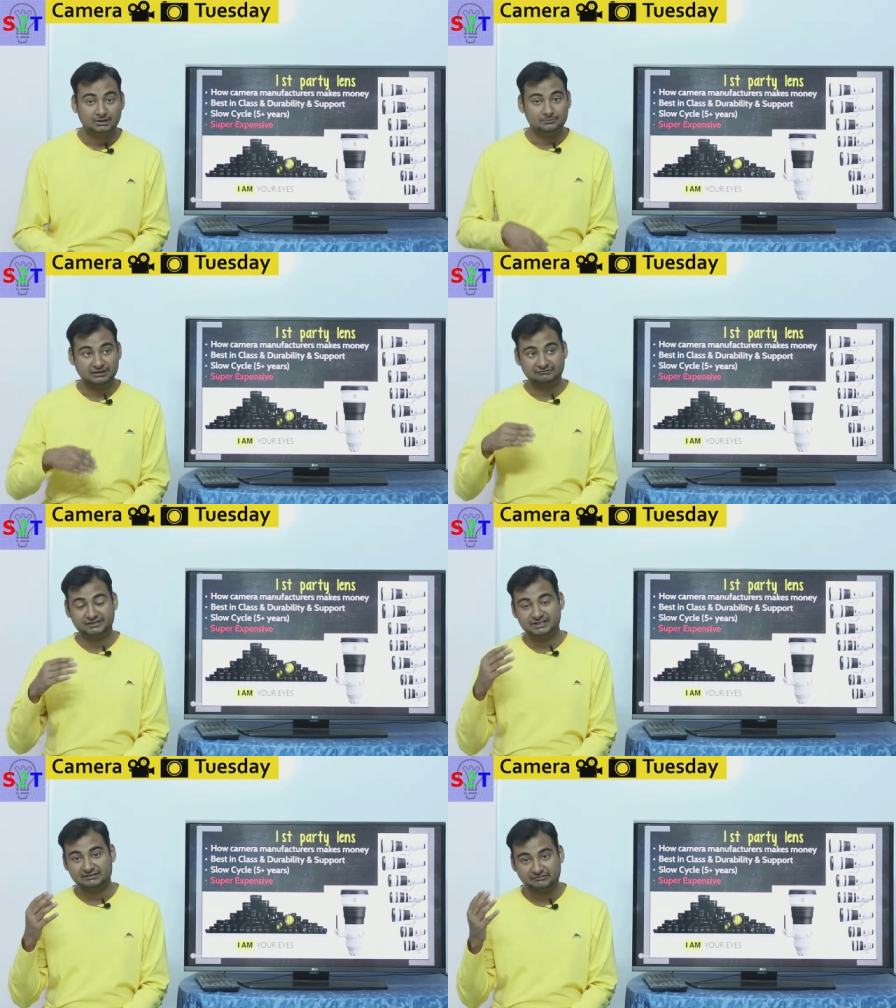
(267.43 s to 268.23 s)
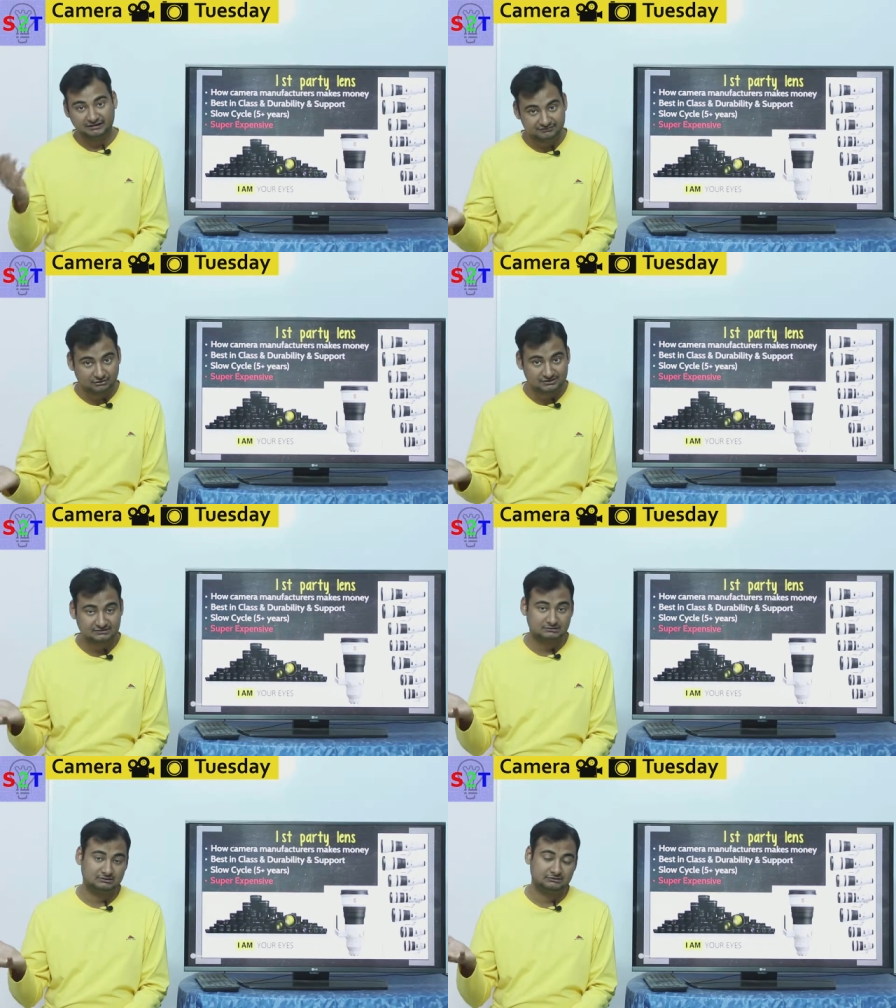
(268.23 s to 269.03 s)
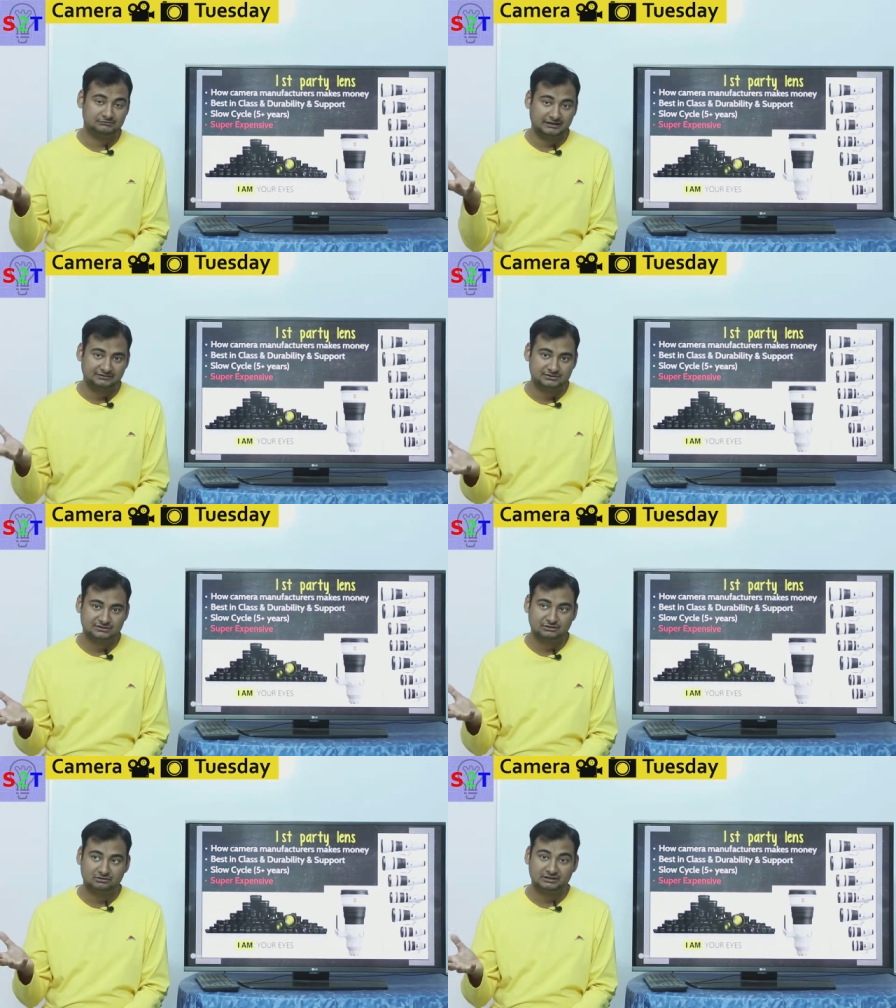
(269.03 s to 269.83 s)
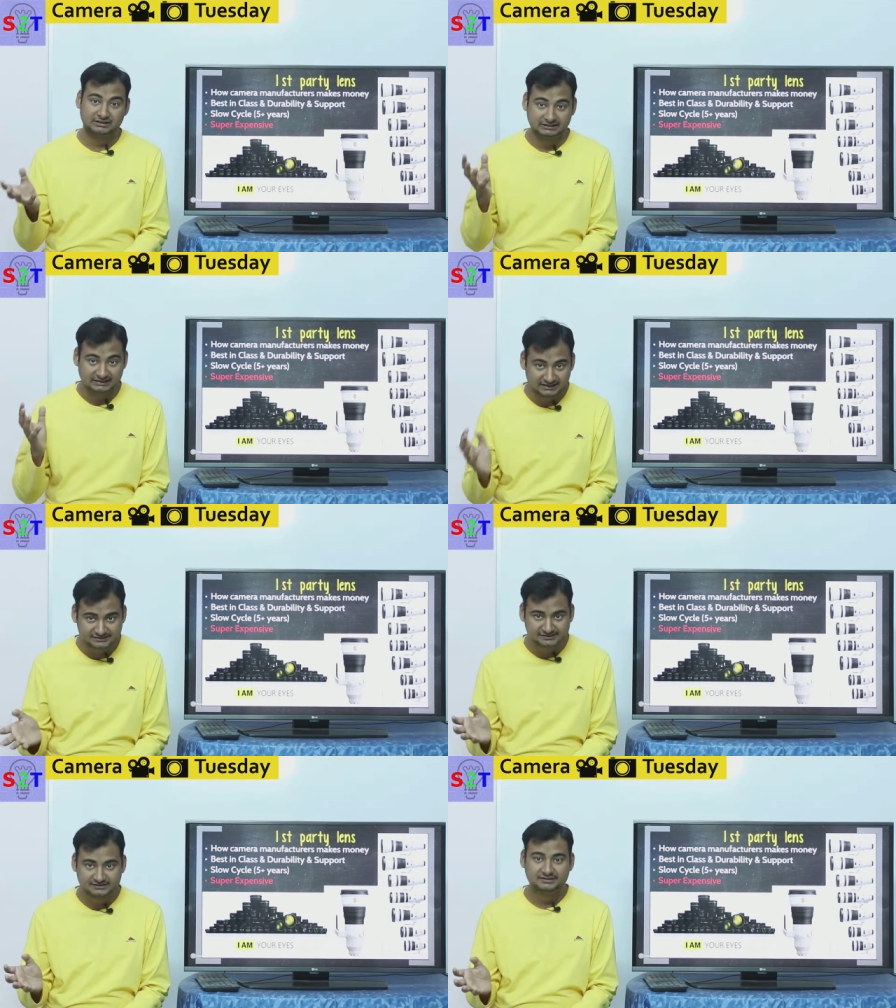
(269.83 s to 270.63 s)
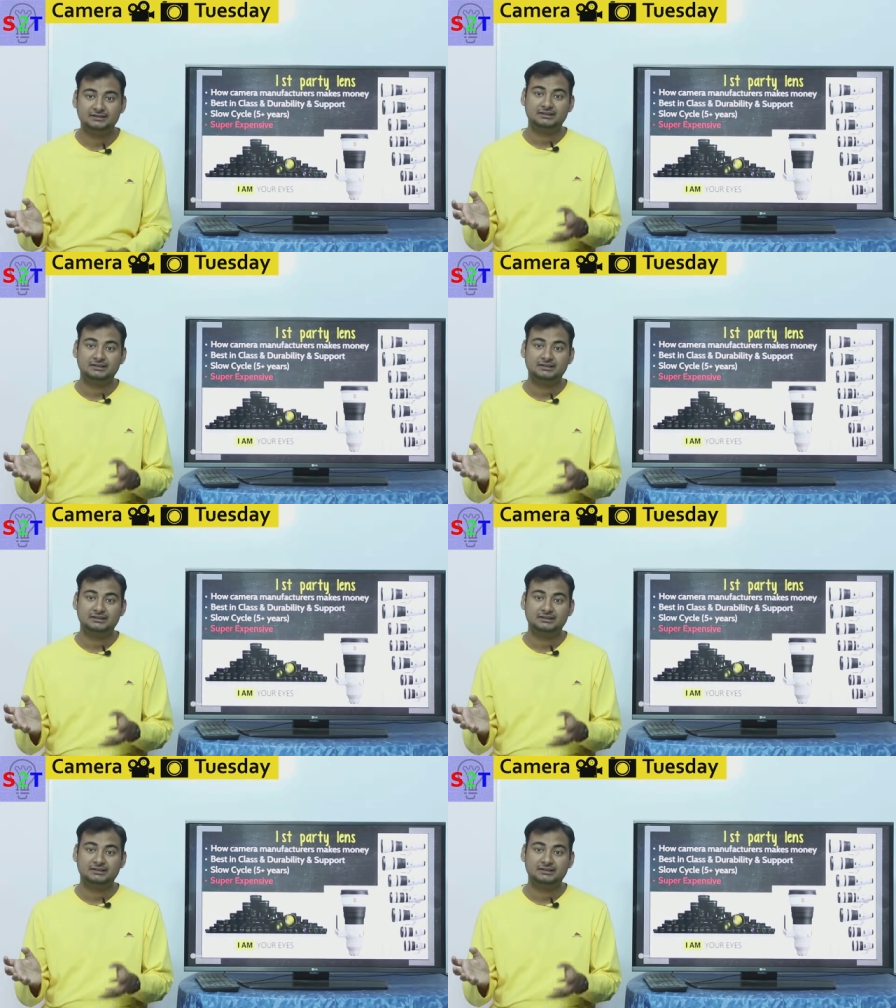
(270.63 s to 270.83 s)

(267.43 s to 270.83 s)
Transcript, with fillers: But if there is a $5,000 dollars lens,